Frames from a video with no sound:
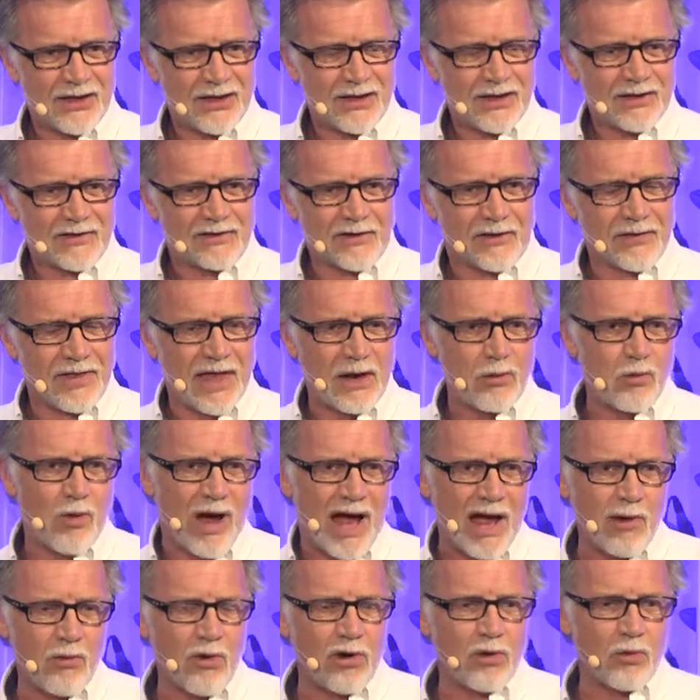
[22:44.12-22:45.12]
So then
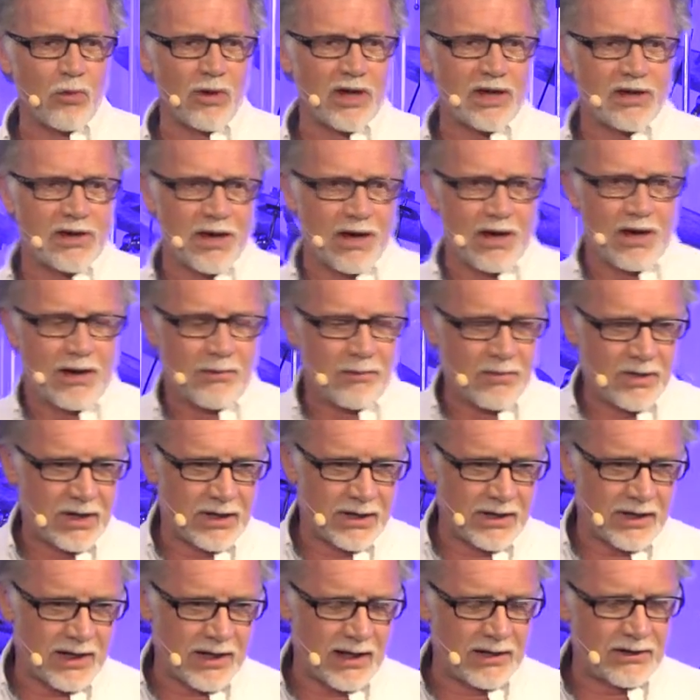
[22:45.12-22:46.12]
why would we come
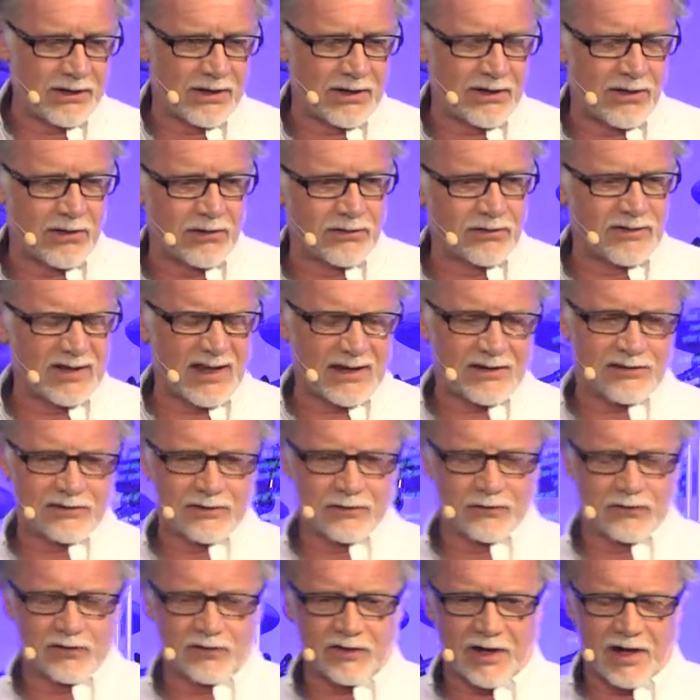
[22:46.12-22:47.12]
in the context
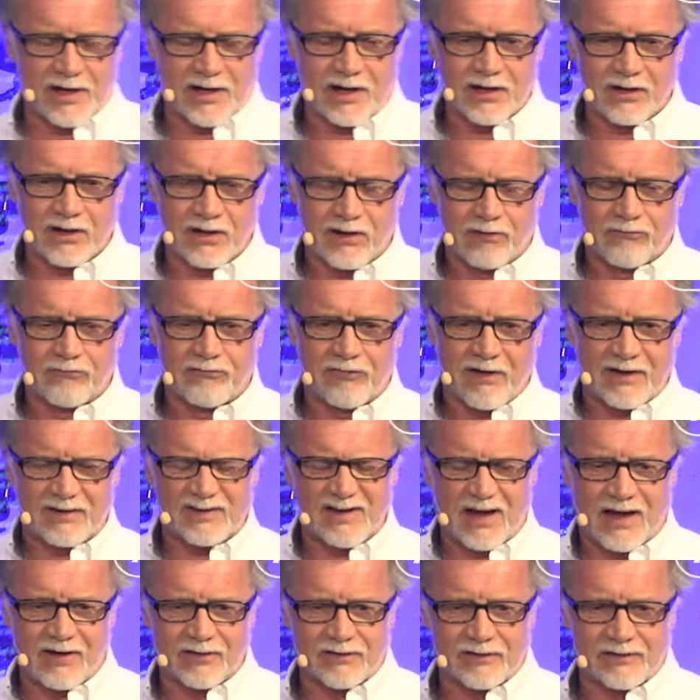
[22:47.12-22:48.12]
of sin and confess
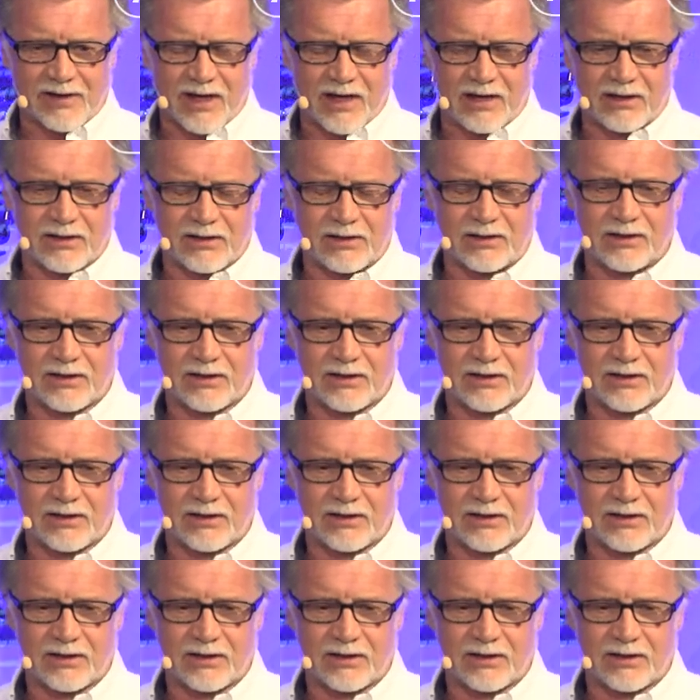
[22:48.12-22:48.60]
our sin?